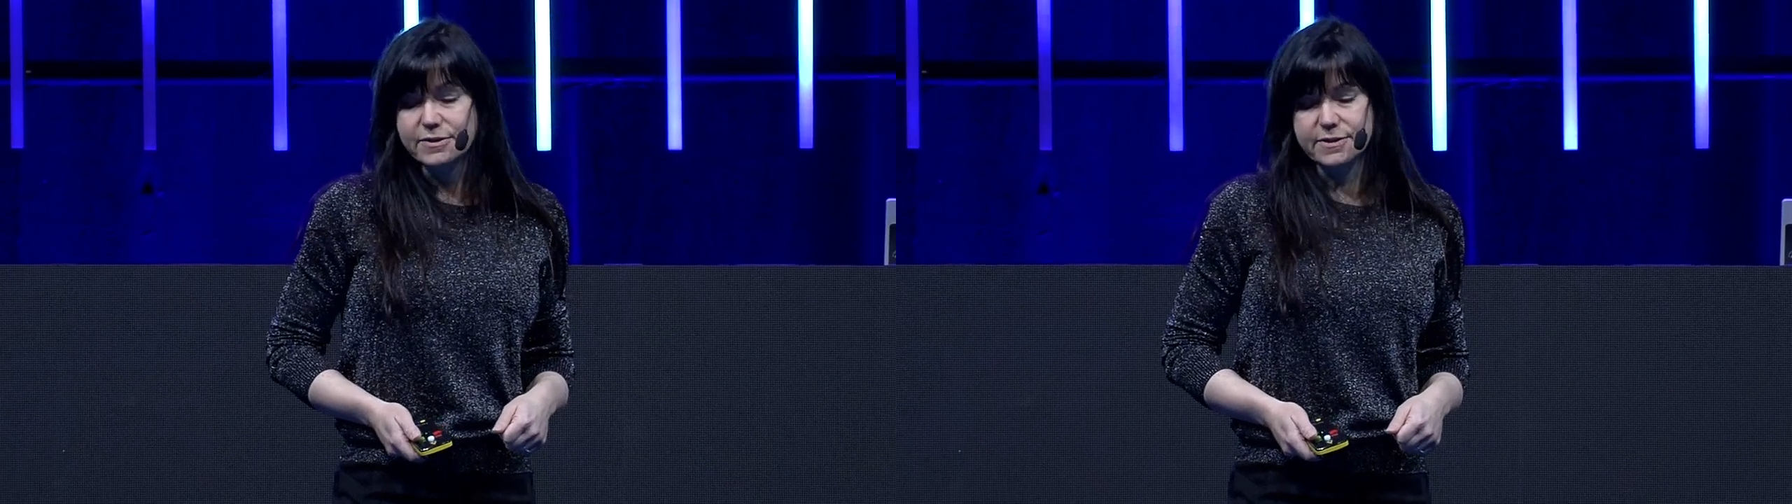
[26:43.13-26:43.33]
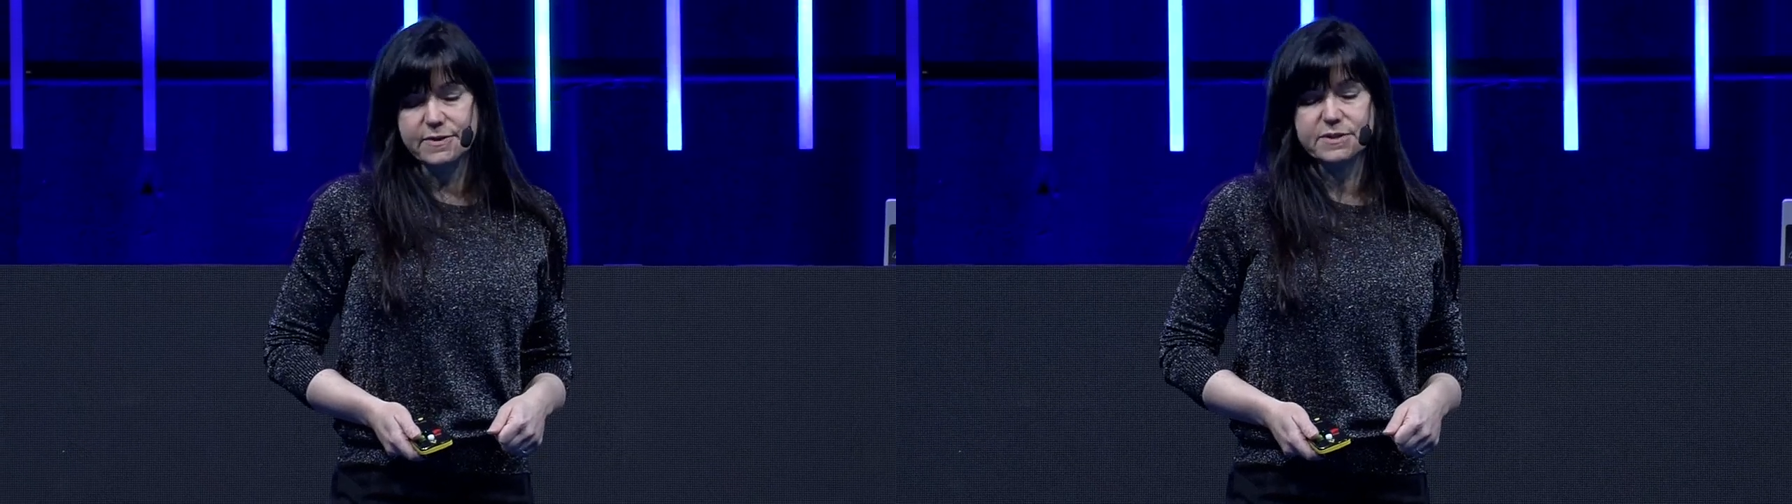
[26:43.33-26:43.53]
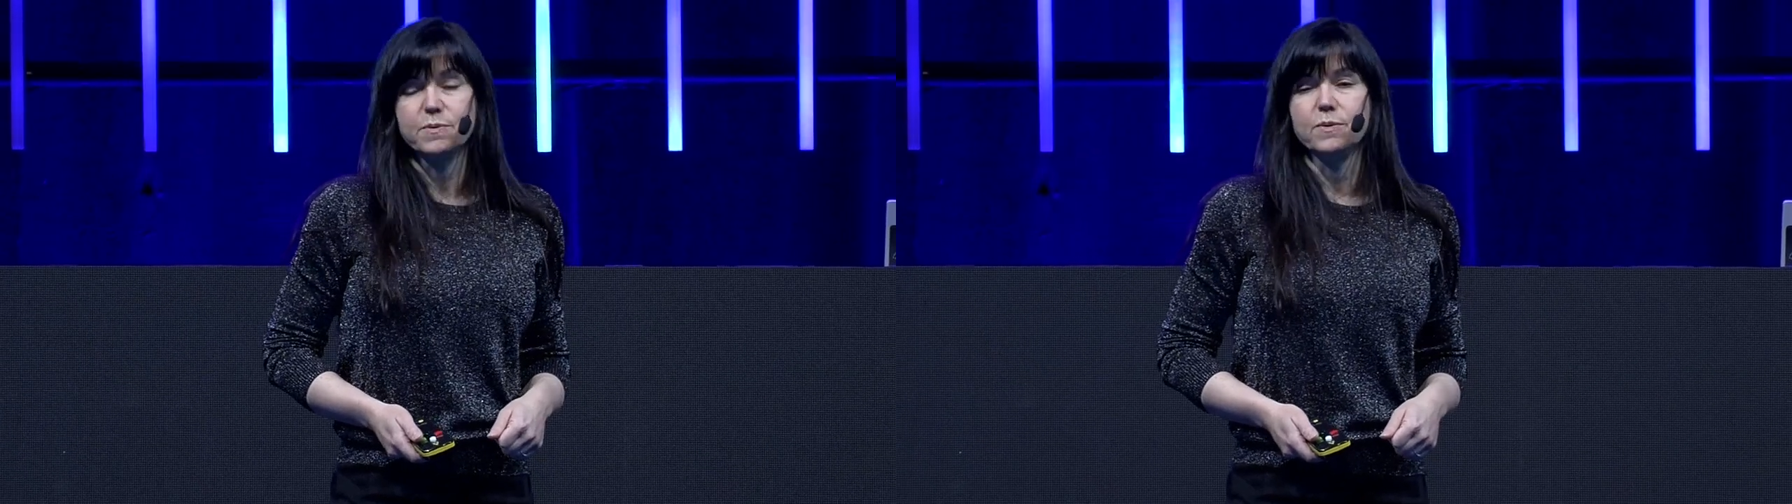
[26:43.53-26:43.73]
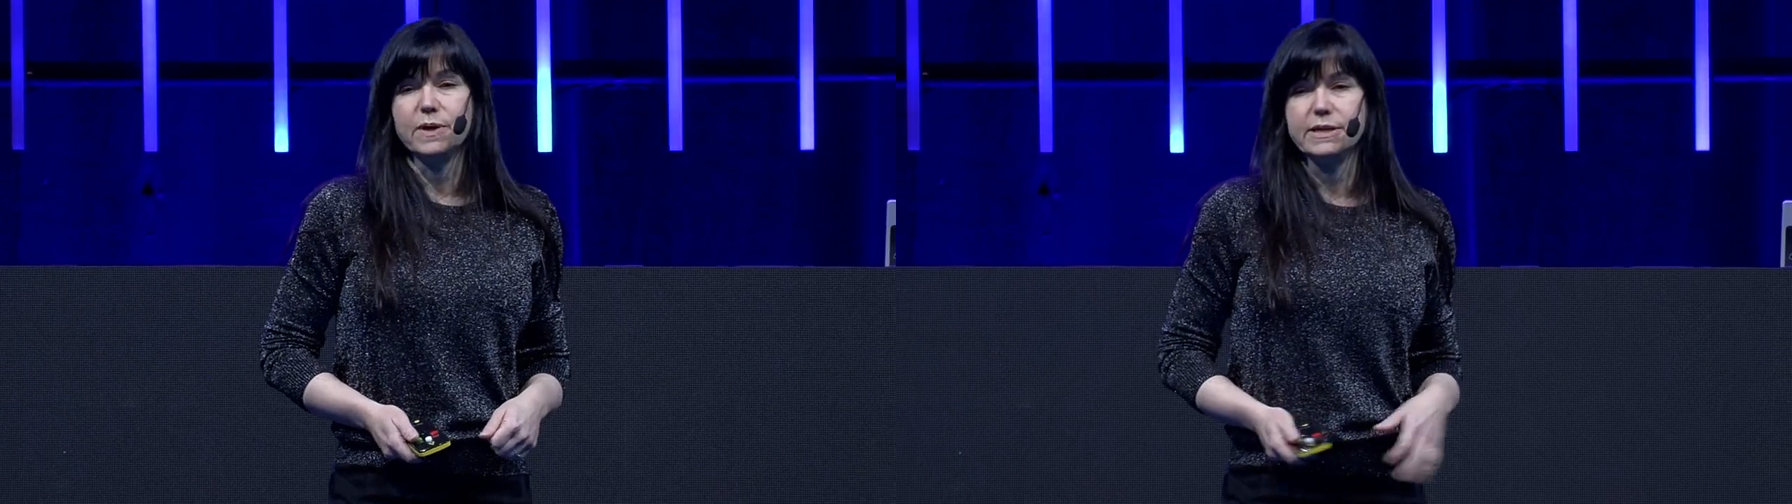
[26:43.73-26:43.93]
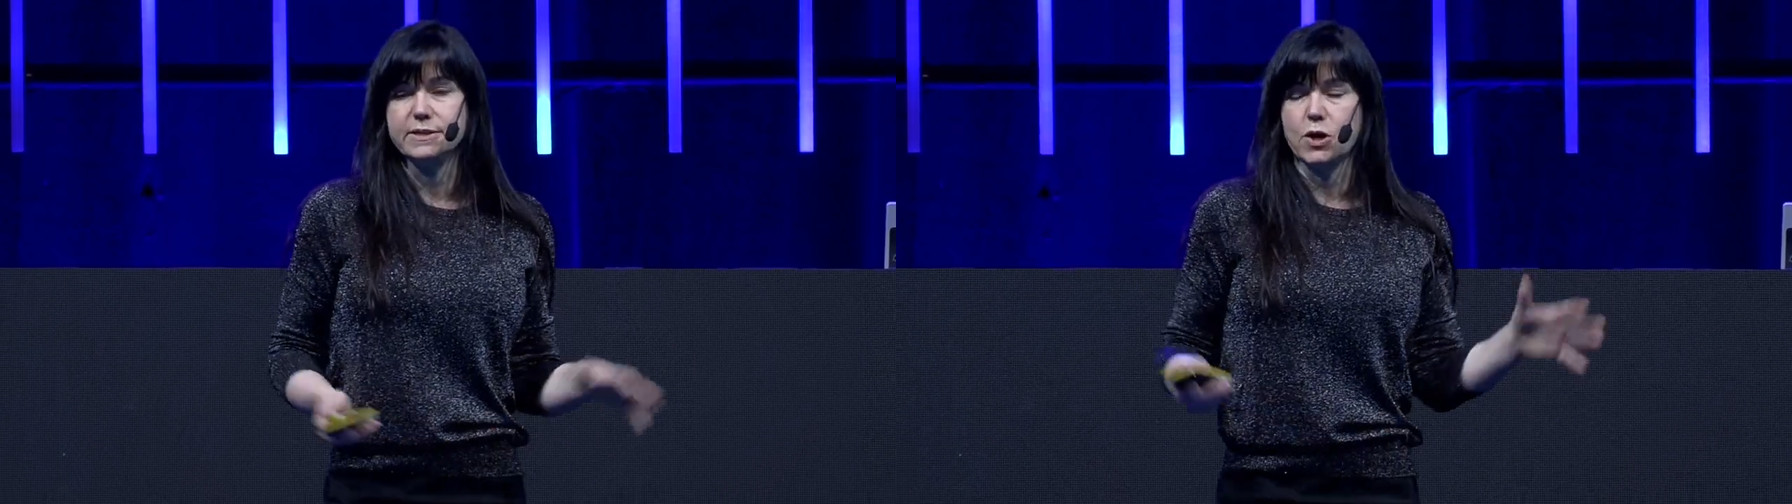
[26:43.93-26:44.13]
So this one
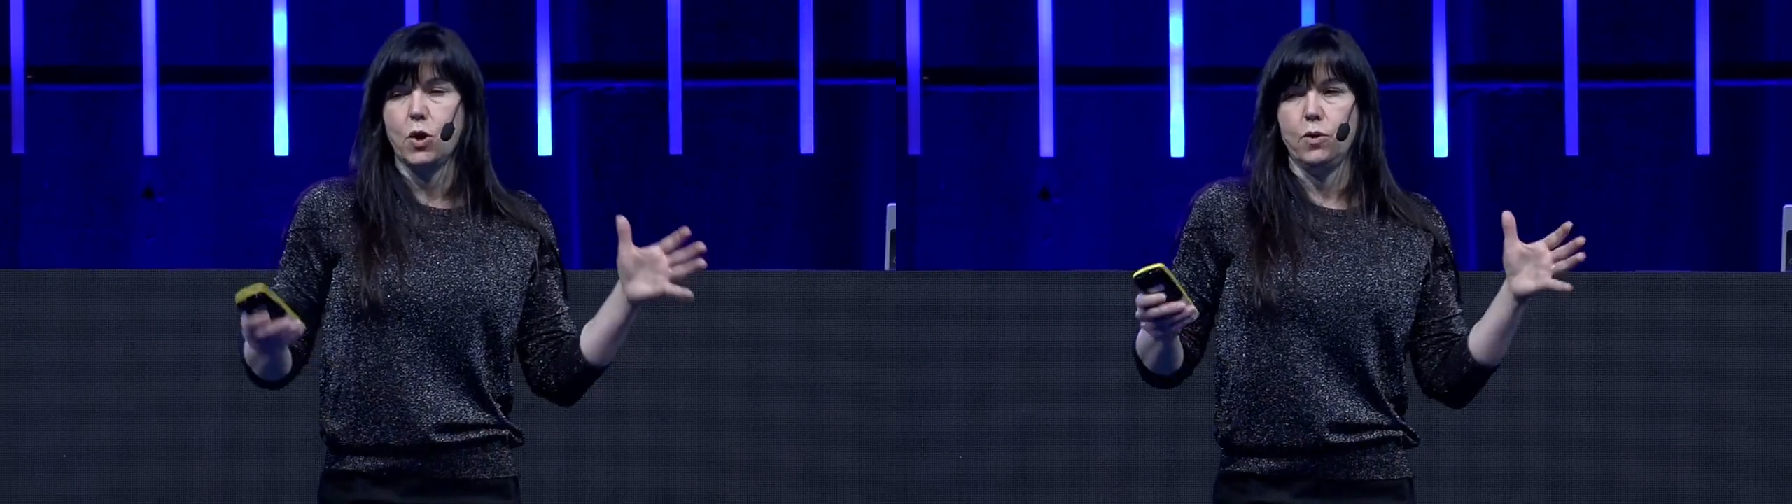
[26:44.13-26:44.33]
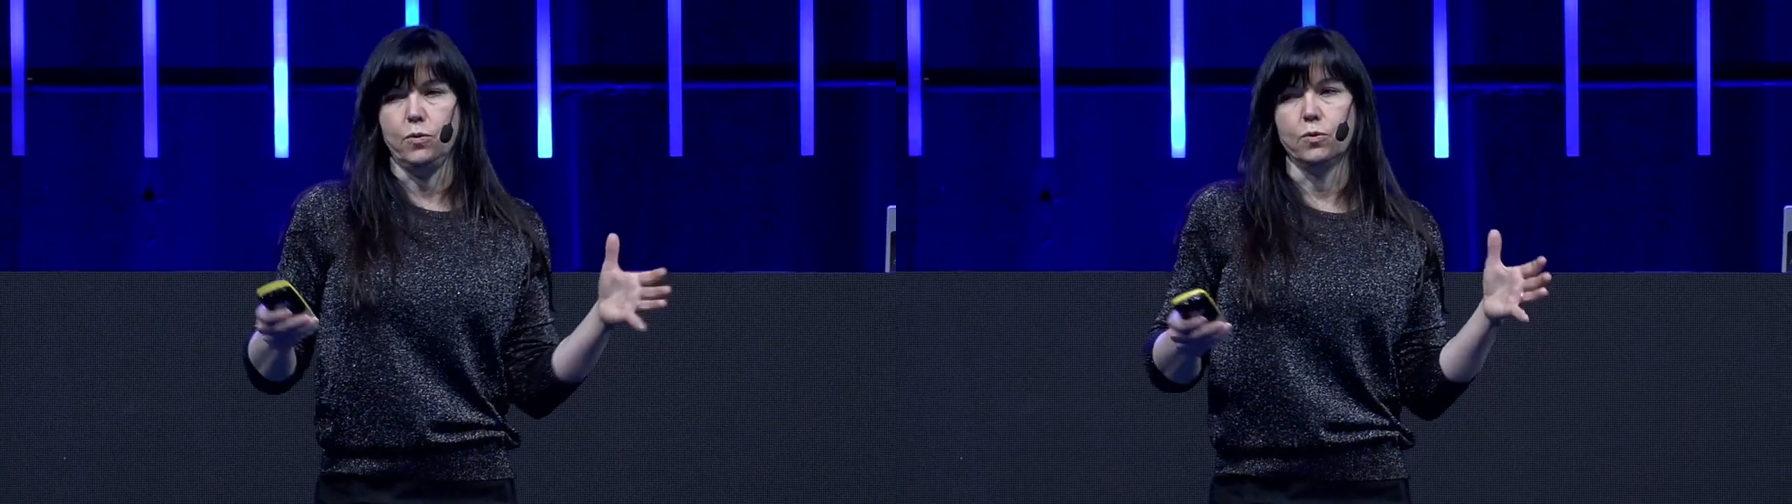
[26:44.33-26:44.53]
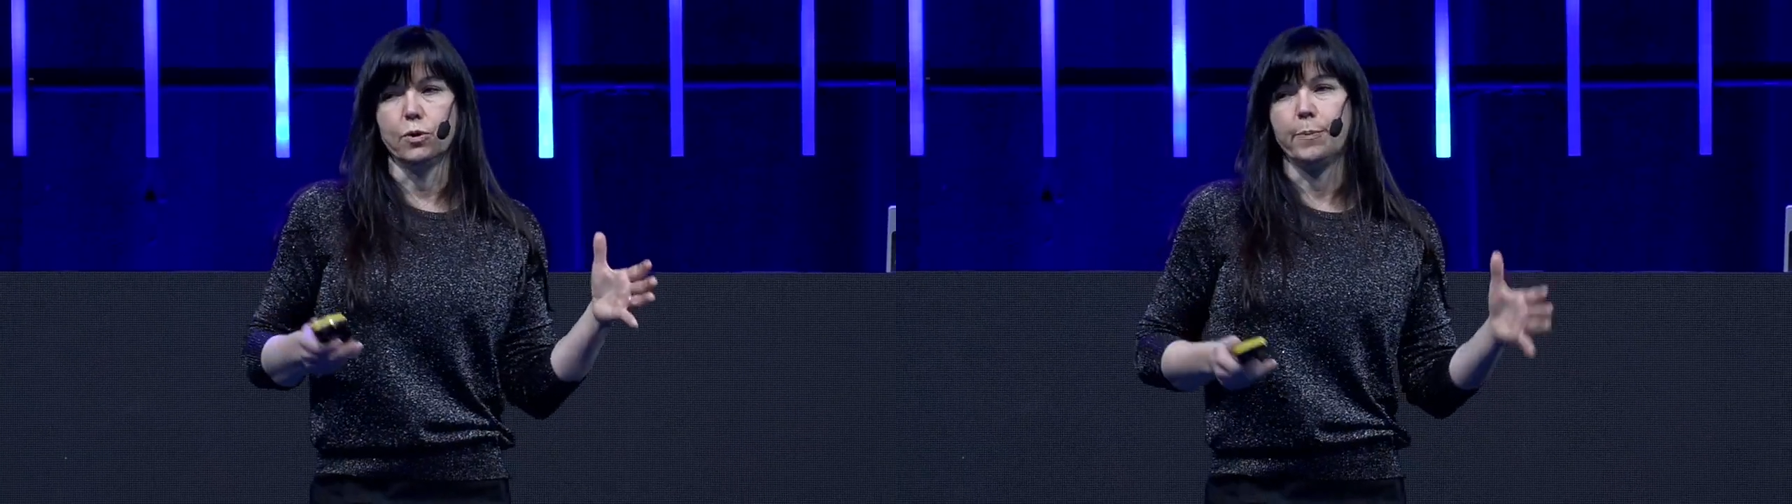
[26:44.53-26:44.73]
was, your